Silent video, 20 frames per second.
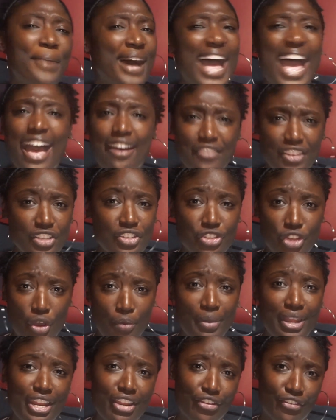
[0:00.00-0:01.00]
But having
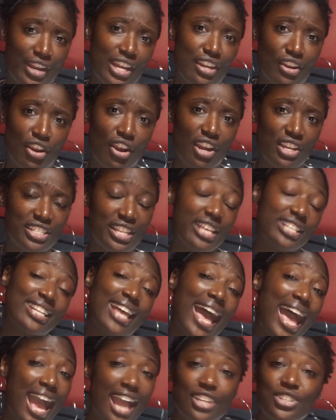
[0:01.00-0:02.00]
so many credit cards
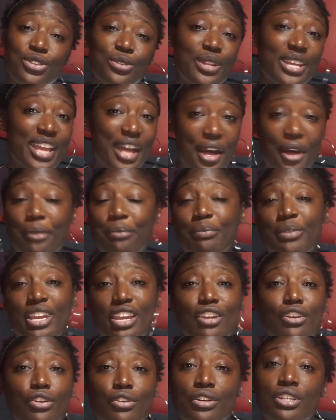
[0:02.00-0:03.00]
has actually helped
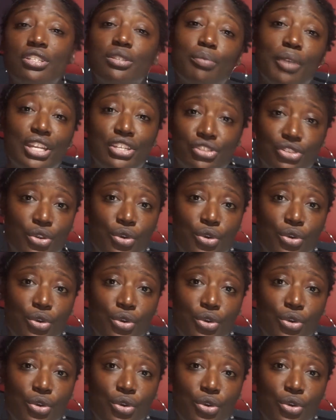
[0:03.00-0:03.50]
me increase my